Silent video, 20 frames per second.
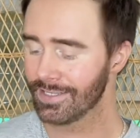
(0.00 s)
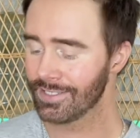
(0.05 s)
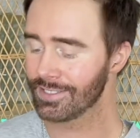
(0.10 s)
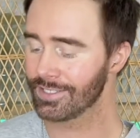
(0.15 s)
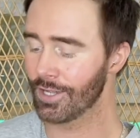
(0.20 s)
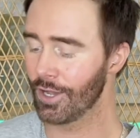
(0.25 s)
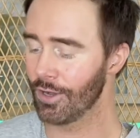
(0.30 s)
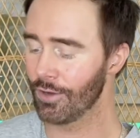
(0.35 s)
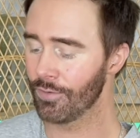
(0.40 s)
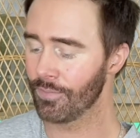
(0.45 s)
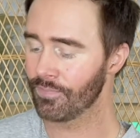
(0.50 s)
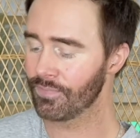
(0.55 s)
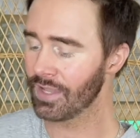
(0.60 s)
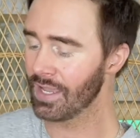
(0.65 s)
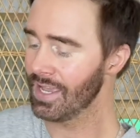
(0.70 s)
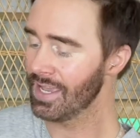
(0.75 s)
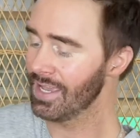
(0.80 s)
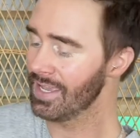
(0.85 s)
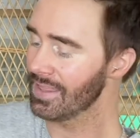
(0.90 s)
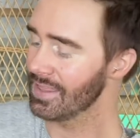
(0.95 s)
So
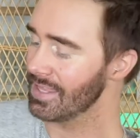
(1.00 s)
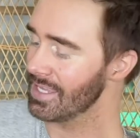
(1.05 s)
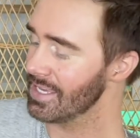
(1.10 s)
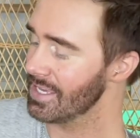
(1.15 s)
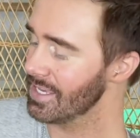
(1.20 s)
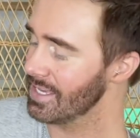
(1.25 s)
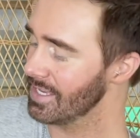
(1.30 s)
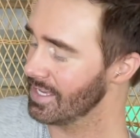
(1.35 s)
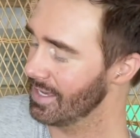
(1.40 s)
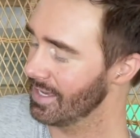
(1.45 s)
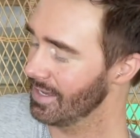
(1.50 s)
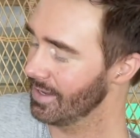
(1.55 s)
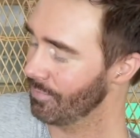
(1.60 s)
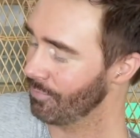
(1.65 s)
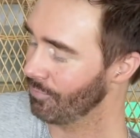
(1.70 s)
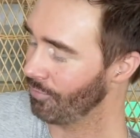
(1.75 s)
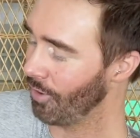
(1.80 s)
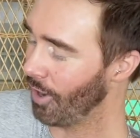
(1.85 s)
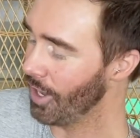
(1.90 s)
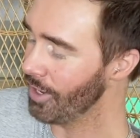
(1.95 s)
the
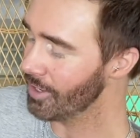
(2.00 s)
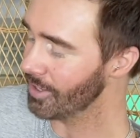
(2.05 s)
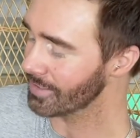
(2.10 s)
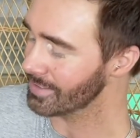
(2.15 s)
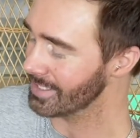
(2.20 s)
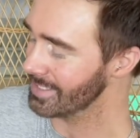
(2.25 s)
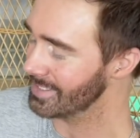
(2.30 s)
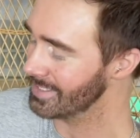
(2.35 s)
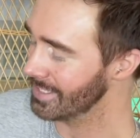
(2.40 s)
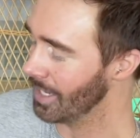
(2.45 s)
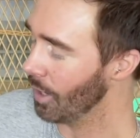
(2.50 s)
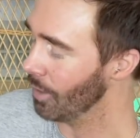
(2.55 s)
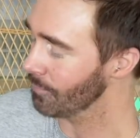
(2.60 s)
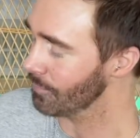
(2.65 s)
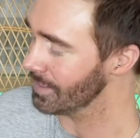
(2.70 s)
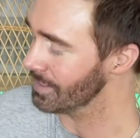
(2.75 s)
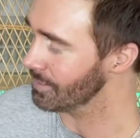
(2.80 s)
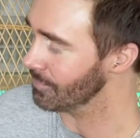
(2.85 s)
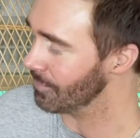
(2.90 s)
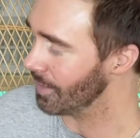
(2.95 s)
product itself
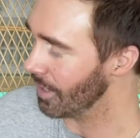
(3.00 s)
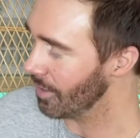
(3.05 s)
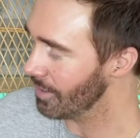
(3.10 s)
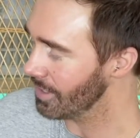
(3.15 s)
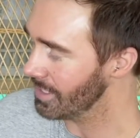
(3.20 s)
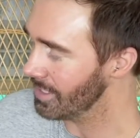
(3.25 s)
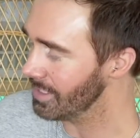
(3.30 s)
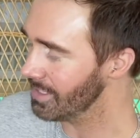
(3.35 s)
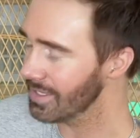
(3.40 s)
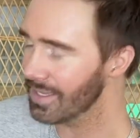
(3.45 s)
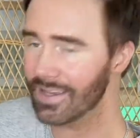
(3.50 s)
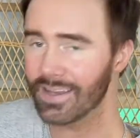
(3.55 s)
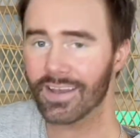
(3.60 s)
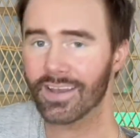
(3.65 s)
is very